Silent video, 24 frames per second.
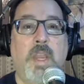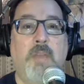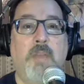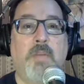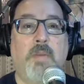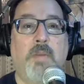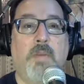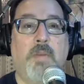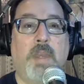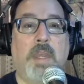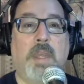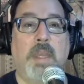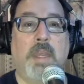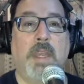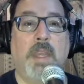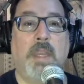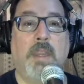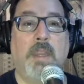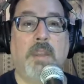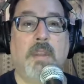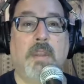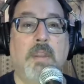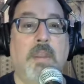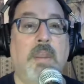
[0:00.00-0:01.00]
everybody.
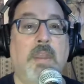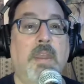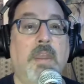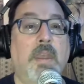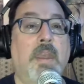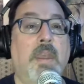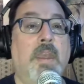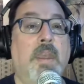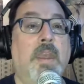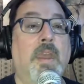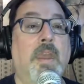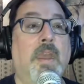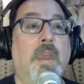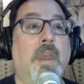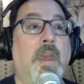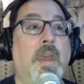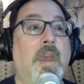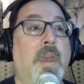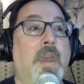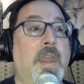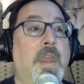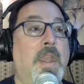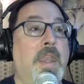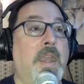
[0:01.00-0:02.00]

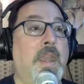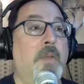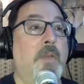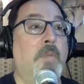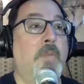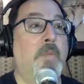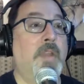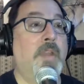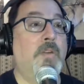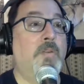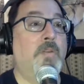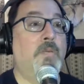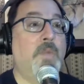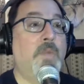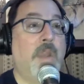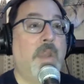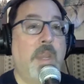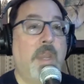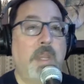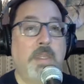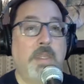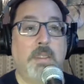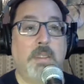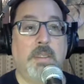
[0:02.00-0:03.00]
And now Michael
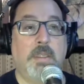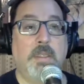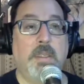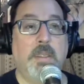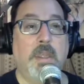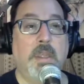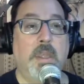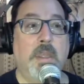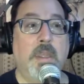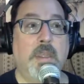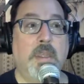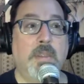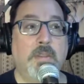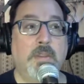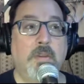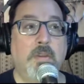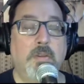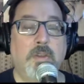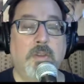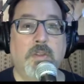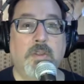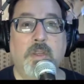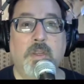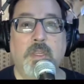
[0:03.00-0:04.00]
Wright is going
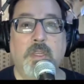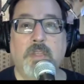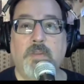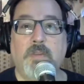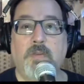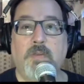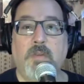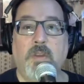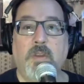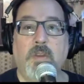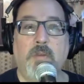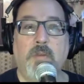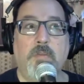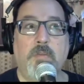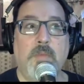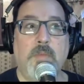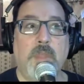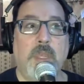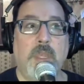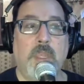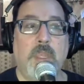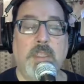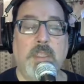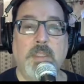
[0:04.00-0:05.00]
to join us from
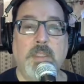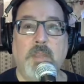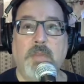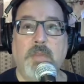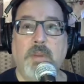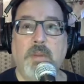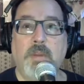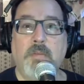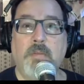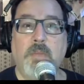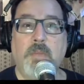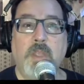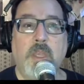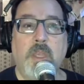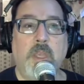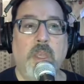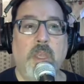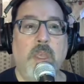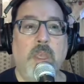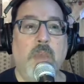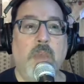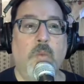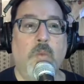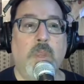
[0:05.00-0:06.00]
his living room
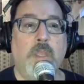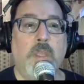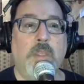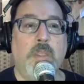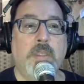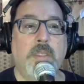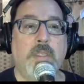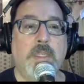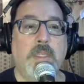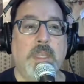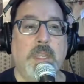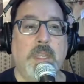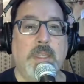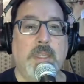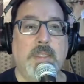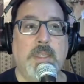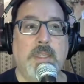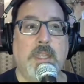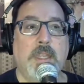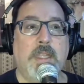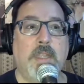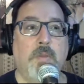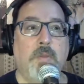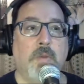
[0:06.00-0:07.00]
with today's
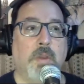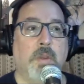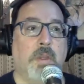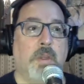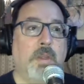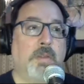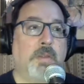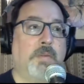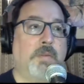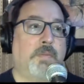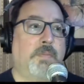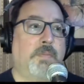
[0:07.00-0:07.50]
daily word.